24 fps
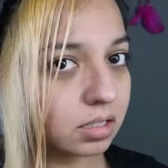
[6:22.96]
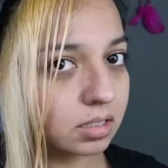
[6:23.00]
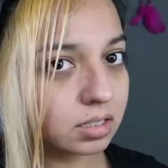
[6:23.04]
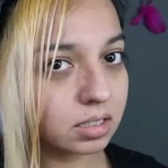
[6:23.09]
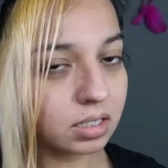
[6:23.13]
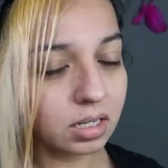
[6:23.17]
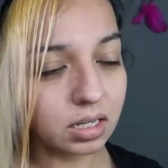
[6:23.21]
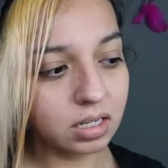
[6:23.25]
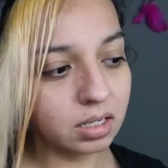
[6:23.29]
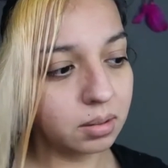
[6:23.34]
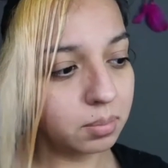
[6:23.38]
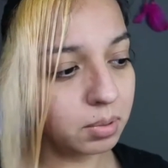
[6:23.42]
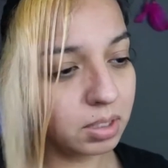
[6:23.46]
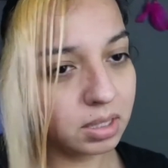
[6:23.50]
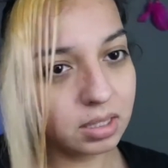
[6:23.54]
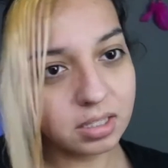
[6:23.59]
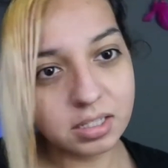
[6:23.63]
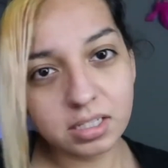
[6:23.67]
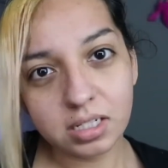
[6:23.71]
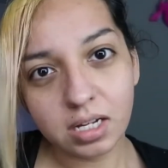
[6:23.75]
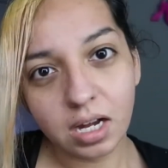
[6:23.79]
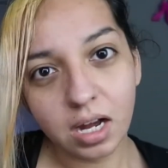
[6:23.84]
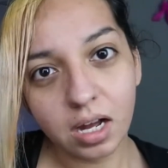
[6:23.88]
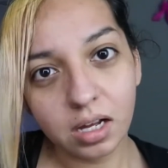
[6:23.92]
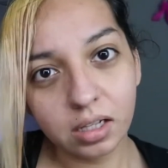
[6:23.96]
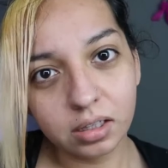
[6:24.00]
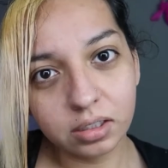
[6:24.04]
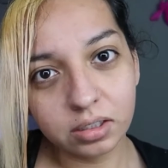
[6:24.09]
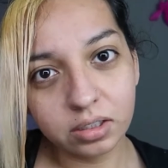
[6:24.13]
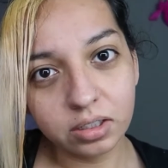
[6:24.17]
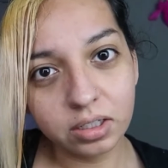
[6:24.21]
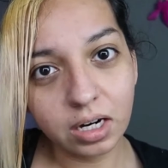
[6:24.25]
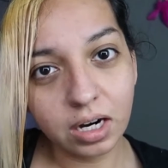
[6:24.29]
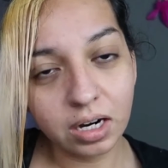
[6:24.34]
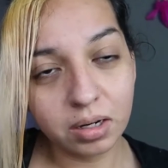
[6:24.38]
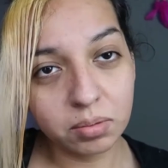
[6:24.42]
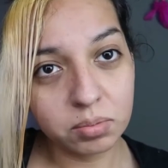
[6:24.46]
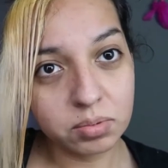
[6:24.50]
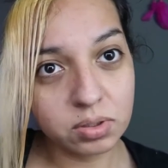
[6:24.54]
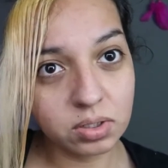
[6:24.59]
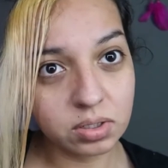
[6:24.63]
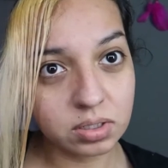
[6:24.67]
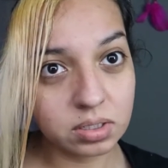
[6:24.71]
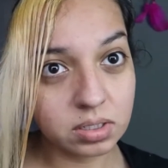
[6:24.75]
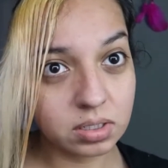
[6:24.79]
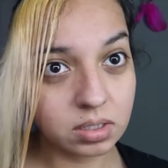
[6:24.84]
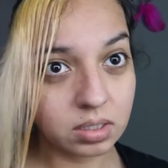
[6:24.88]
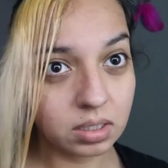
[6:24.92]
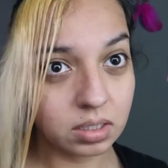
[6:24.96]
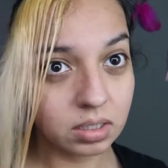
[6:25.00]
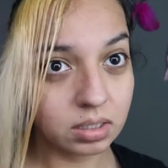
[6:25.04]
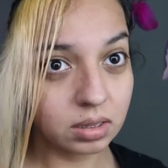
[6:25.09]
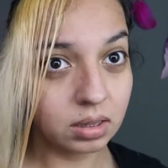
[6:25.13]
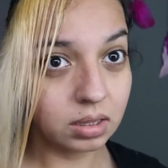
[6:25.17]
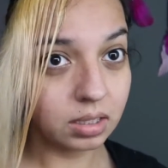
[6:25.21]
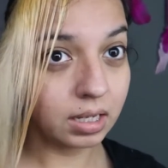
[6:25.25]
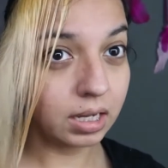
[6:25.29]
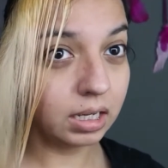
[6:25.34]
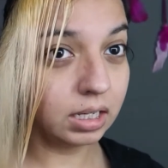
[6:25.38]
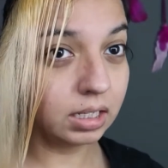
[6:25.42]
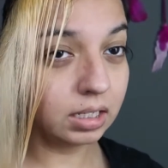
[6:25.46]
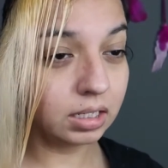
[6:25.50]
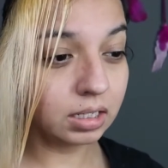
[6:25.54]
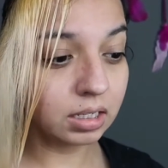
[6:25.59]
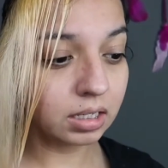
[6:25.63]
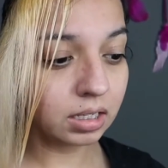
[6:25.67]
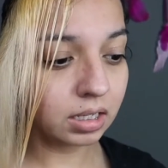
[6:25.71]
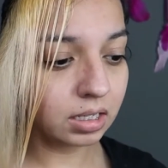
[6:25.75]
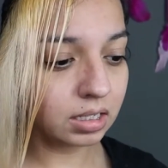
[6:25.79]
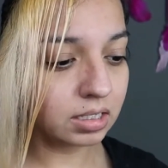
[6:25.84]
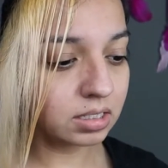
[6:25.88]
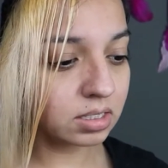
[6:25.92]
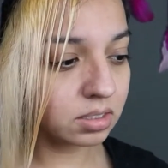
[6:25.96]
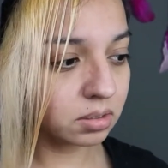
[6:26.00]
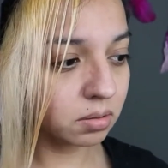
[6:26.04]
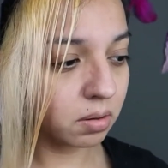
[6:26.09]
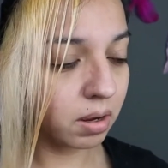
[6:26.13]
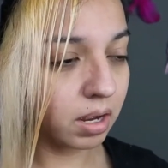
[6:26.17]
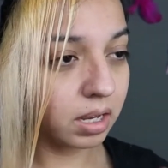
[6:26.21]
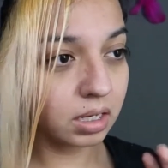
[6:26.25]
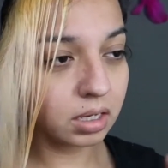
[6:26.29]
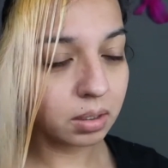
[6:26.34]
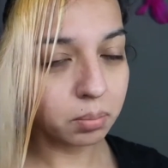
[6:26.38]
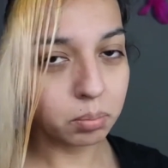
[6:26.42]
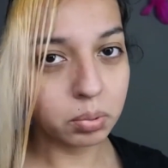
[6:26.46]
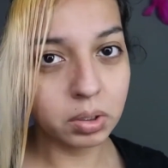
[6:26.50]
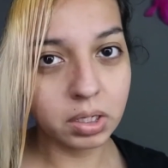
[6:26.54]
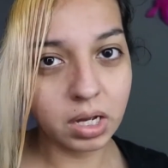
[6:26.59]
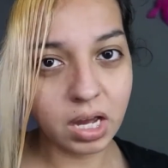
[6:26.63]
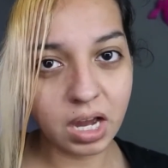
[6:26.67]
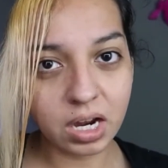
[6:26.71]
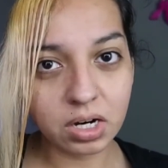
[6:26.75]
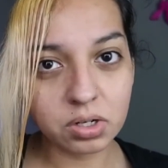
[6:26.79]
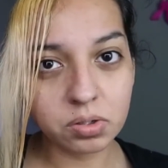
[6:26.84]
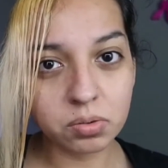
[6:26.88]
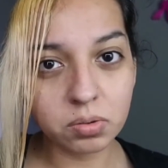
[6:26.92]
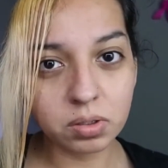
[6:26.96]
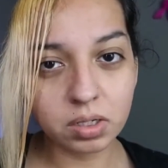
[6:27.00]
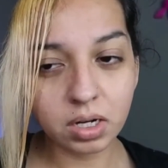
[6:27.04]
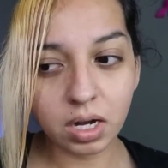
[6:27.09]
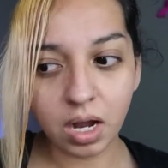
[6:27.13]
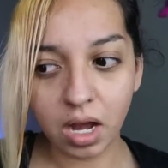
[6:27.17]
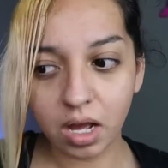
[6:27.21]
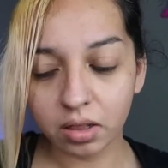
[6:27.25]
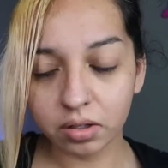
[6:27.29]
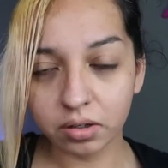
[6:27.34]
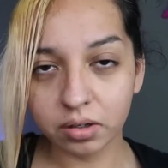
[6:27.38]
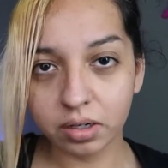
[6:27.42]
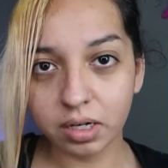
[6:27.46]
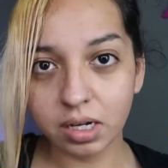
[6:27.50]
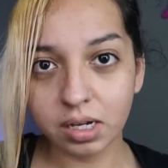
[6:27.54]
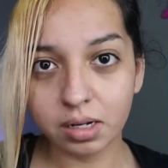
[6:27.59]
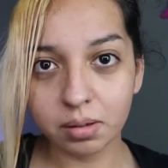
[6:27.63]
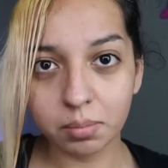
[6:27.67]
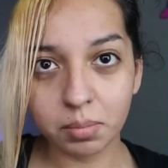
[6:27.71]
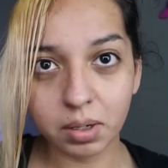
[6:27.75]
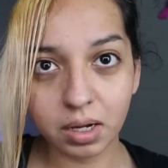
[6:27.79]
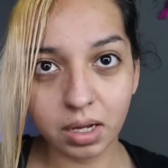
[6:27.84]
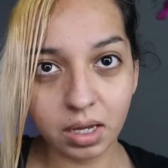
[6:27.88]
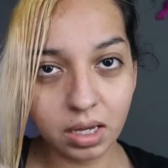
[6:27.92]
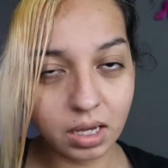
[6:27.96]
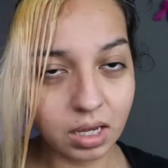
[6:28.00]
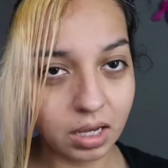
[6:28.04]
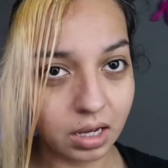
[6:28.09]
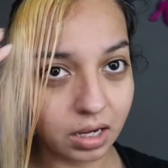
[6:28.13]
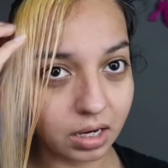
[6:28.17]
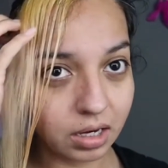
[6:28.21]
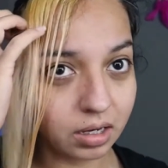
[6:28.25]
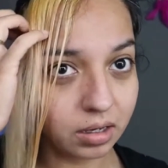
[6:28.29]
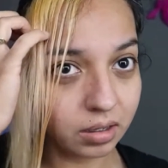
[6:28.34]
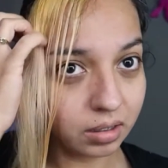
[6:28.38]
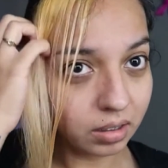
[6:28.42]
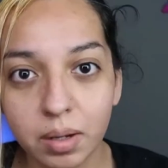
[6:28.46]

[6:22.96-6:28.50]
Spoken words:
It's not going to be this color. I'm just lightening it so I can put actual color in my hair.